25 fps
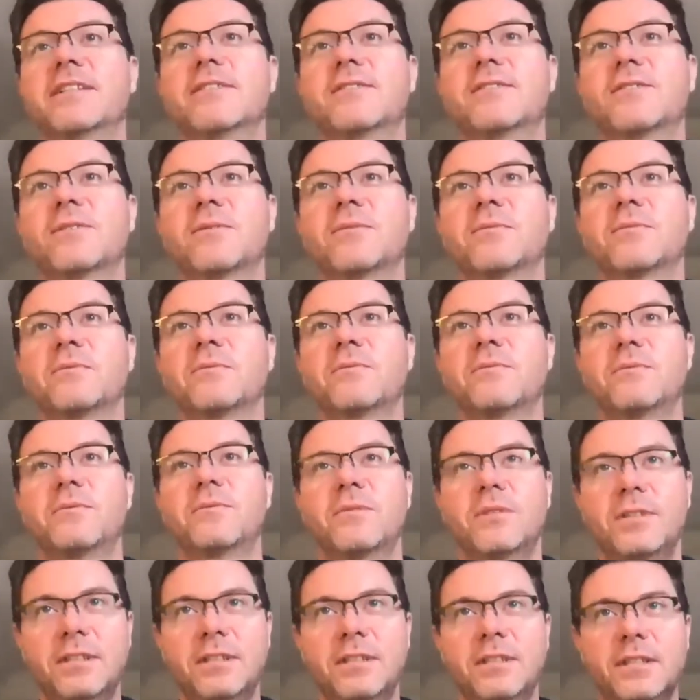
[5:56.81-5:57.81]
So
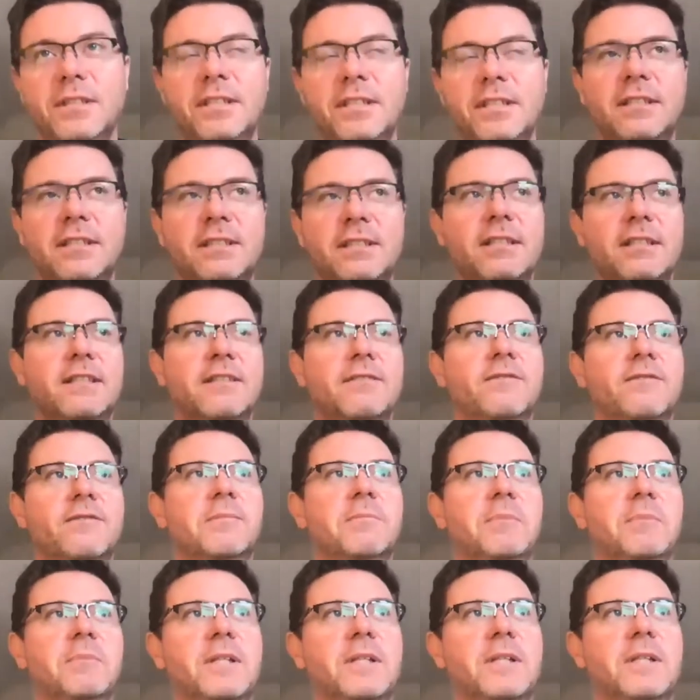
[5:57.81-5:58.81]
really kind of
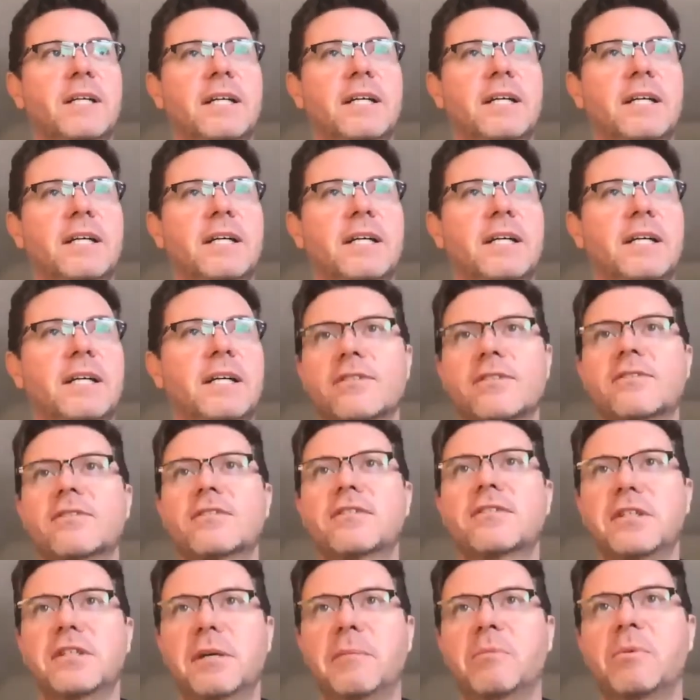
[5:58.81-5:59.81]
applied physics,
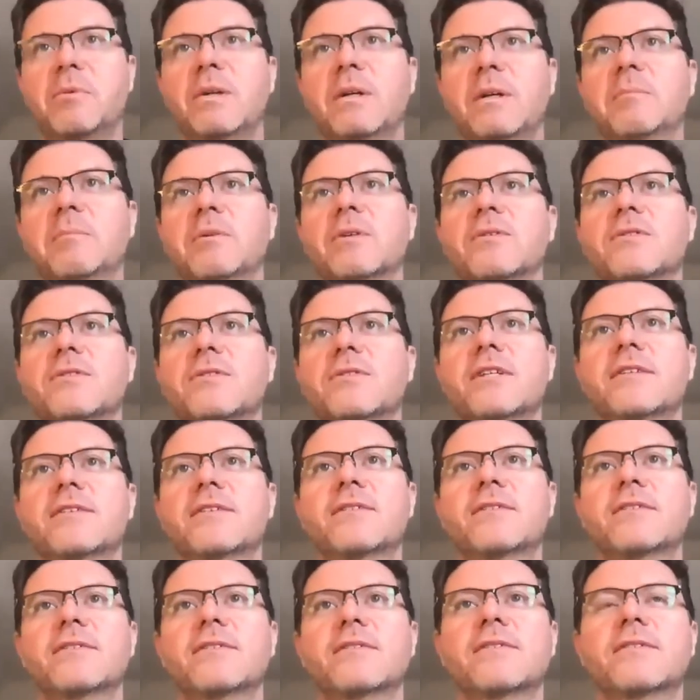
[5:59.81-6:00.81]
contemporary
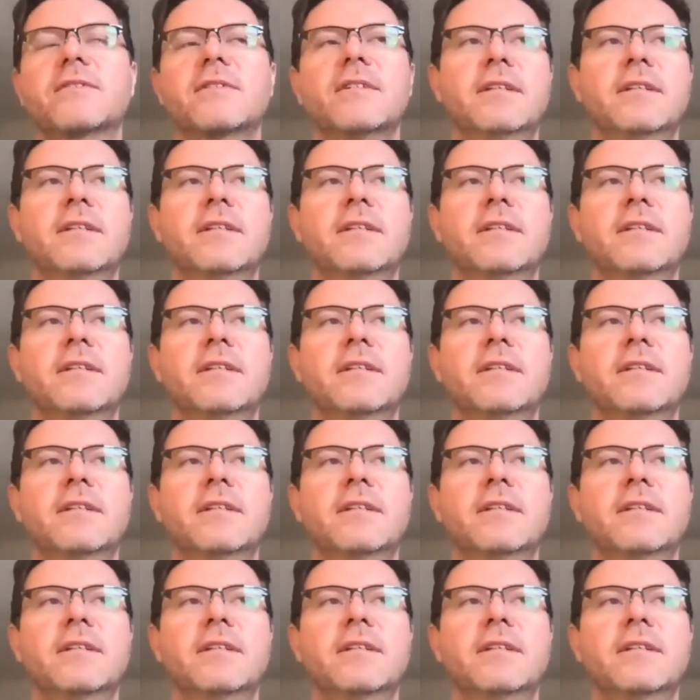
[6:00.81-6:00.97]
processes,